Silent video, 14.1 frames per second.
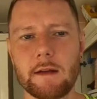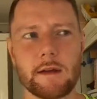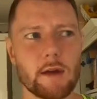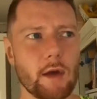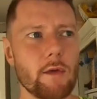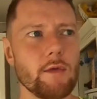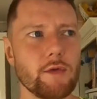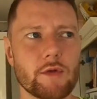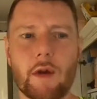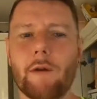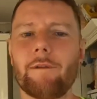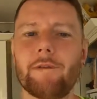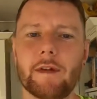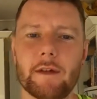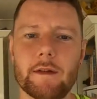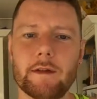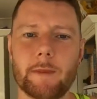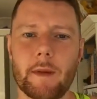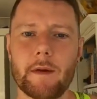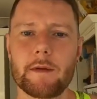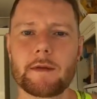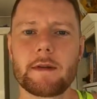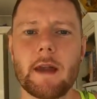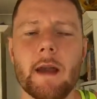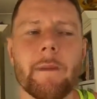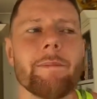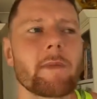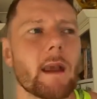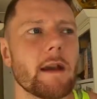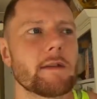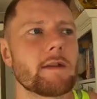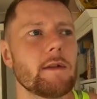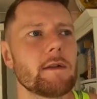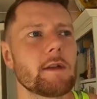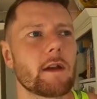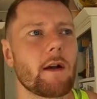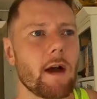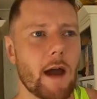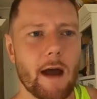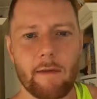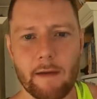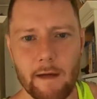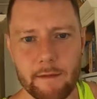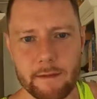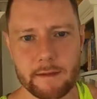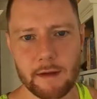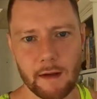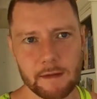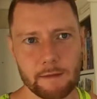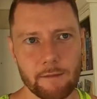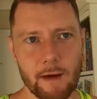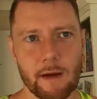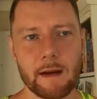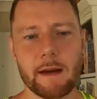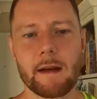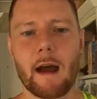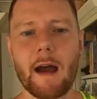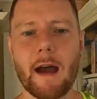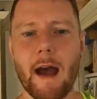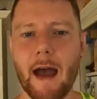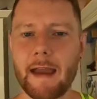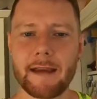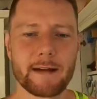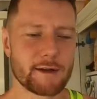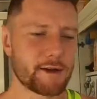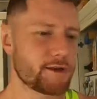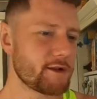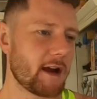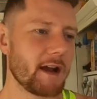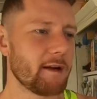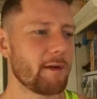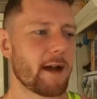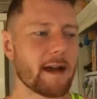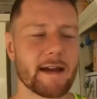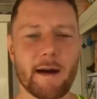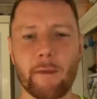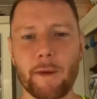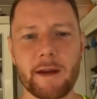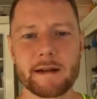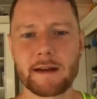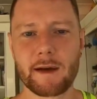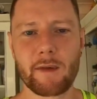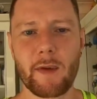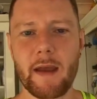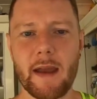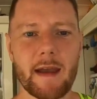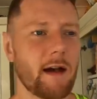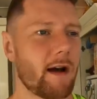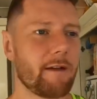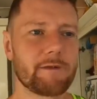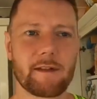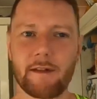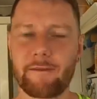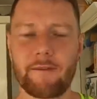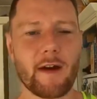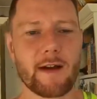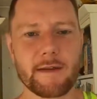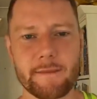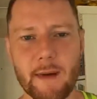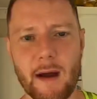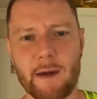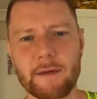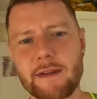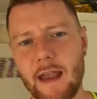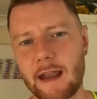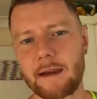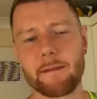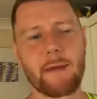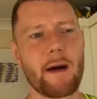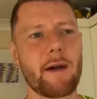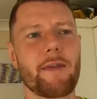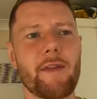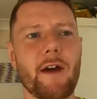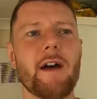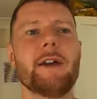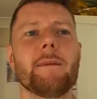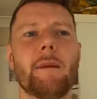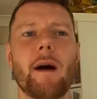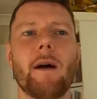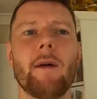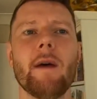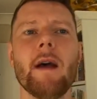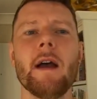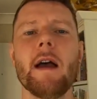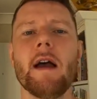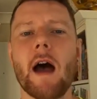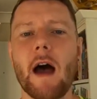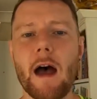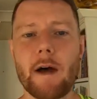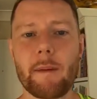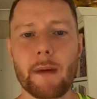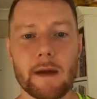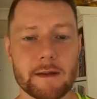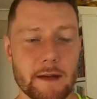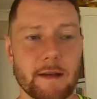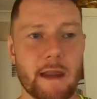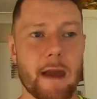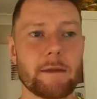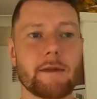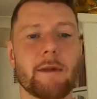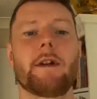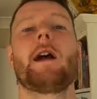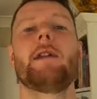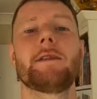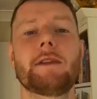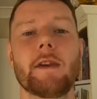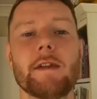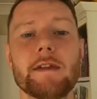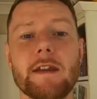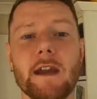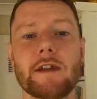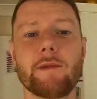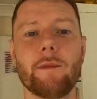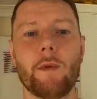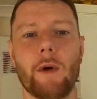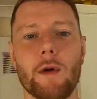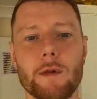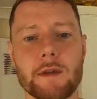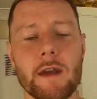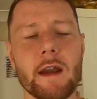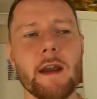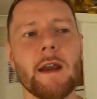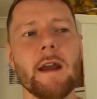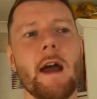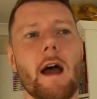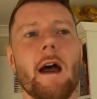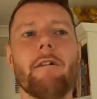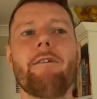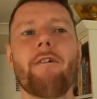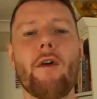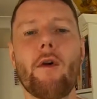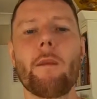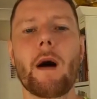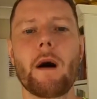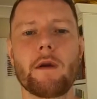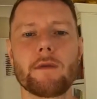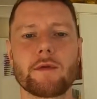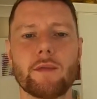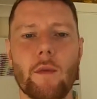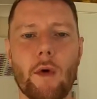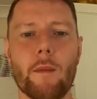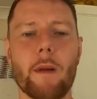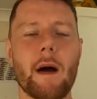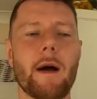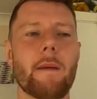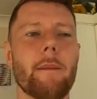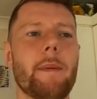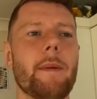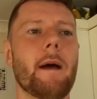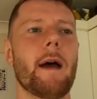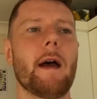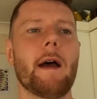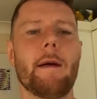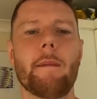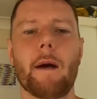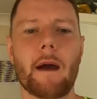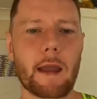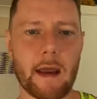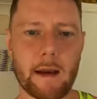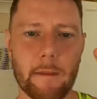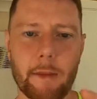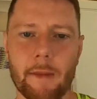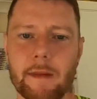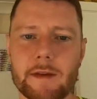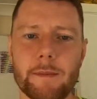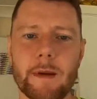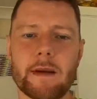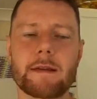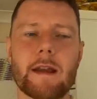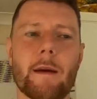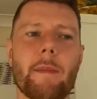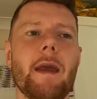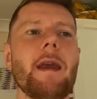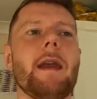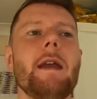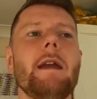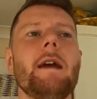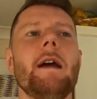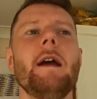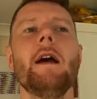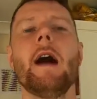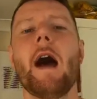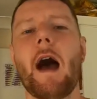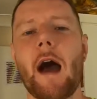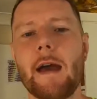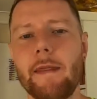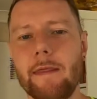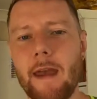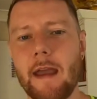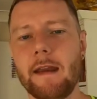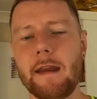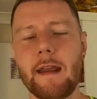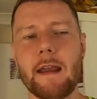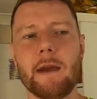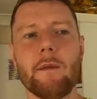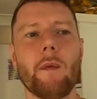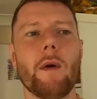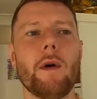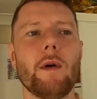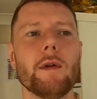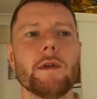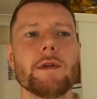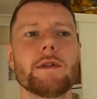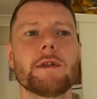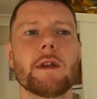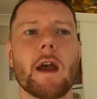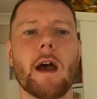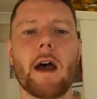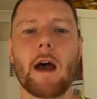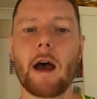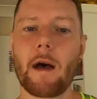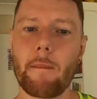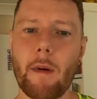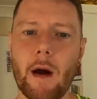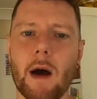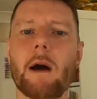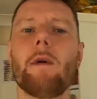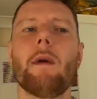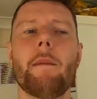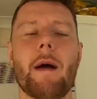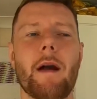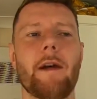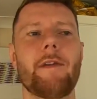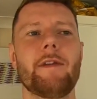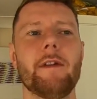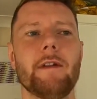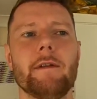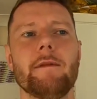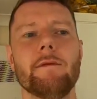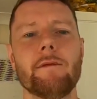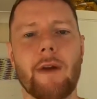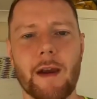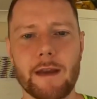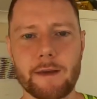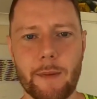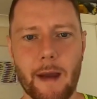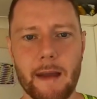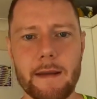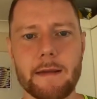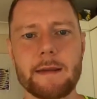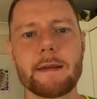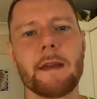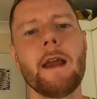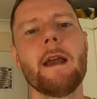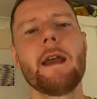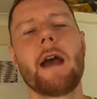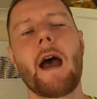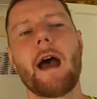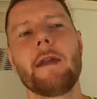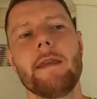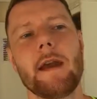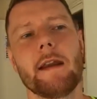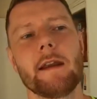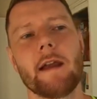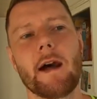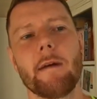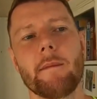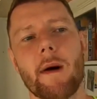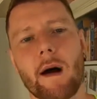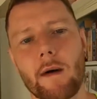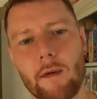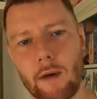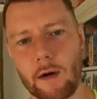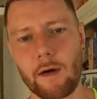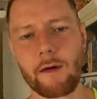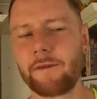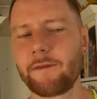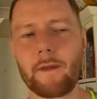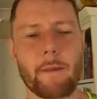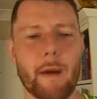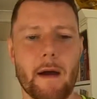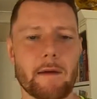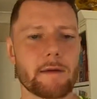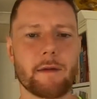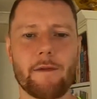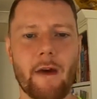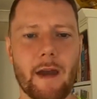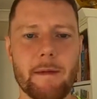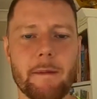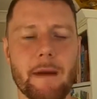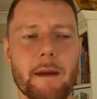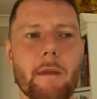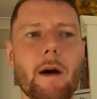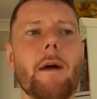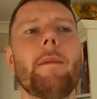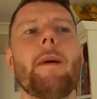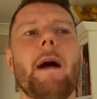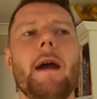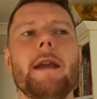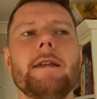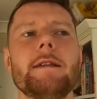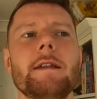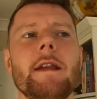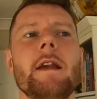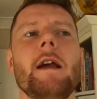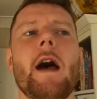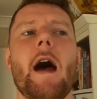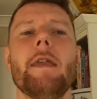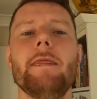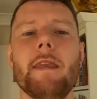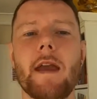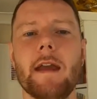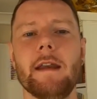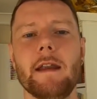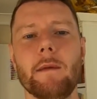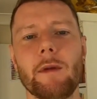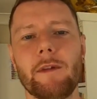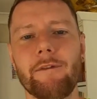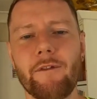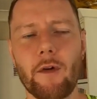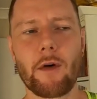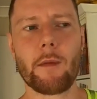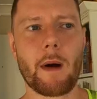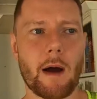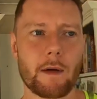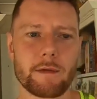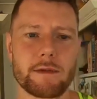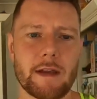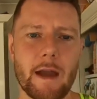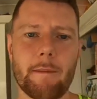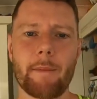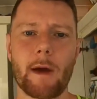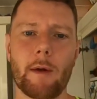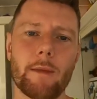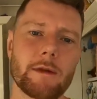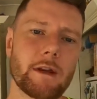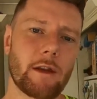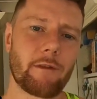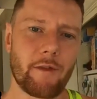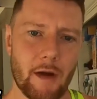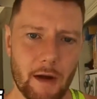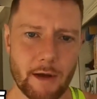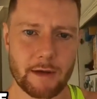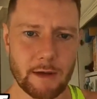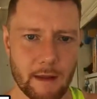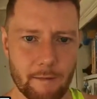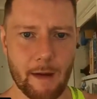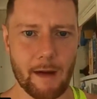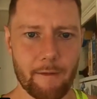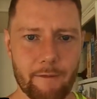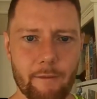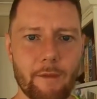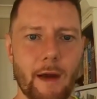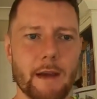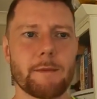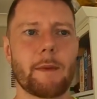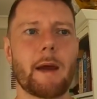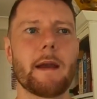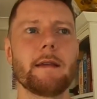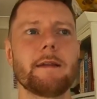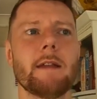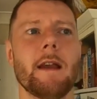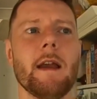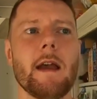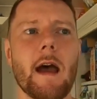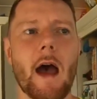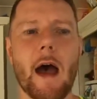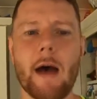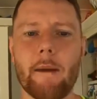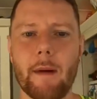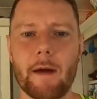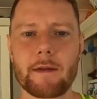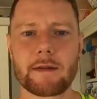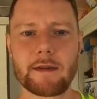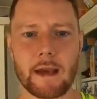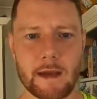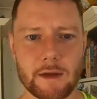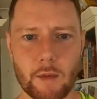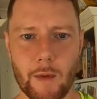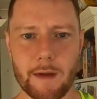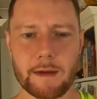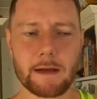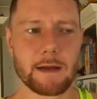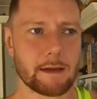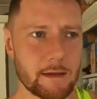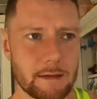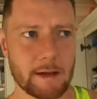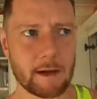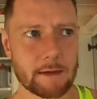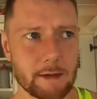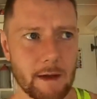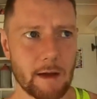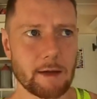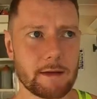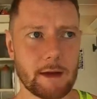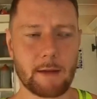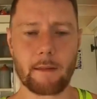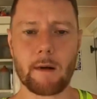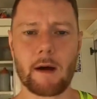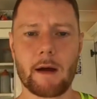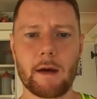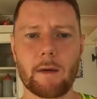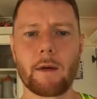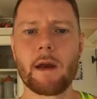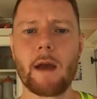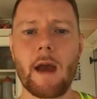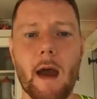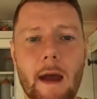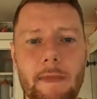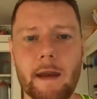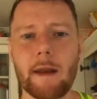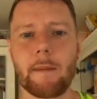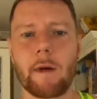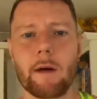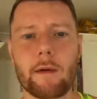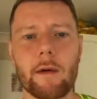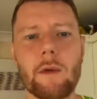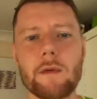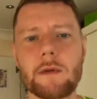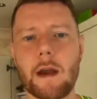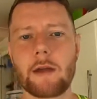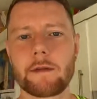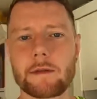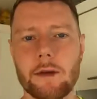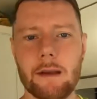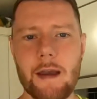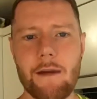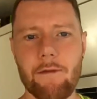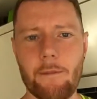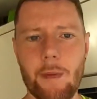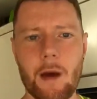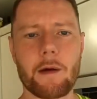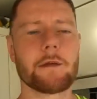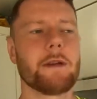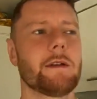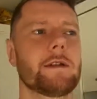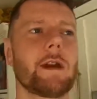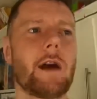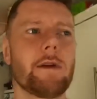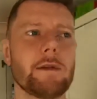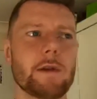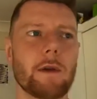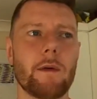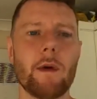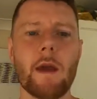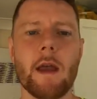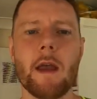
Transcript: huge confidence boost. As soon as I got out there and started running, I ate straight away. I wanted to quit after the first mile, second mile, third mile, but I just kept on going. So the session was 4 miles warm up. Again, I put the splits up here, and then it was a mile at marathon race pace, and then a mile off, about sort of 8 minute mile pace, and then it was 4 miles tempo, which is faster than marathon race pace, at about 6:20 to 6:30 a mile, and then a mile cool down, so 11 miles in total.